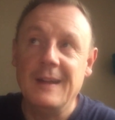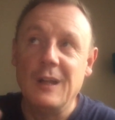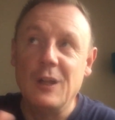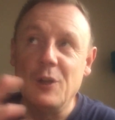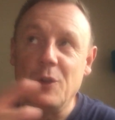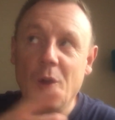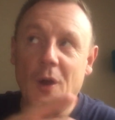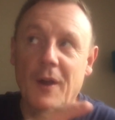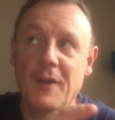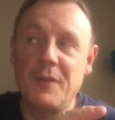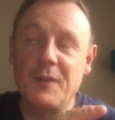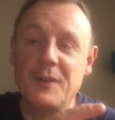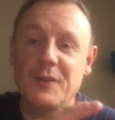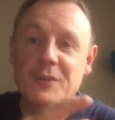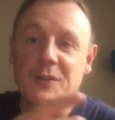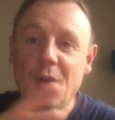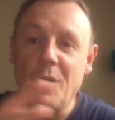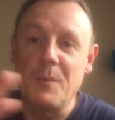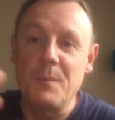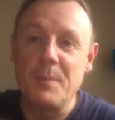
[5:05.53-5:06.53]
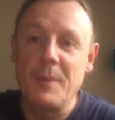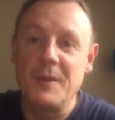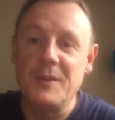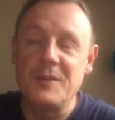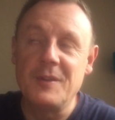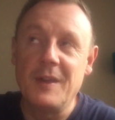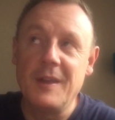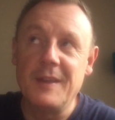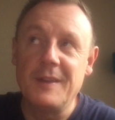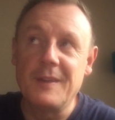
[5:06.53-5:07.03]
Life is so
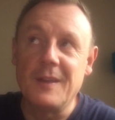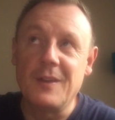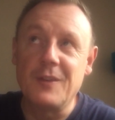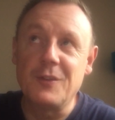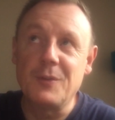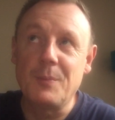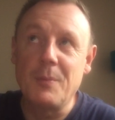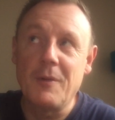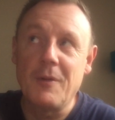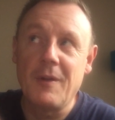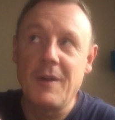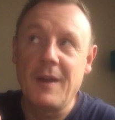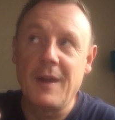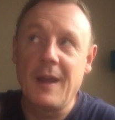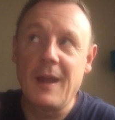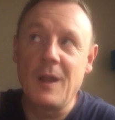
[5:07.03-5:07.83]
busy that spirit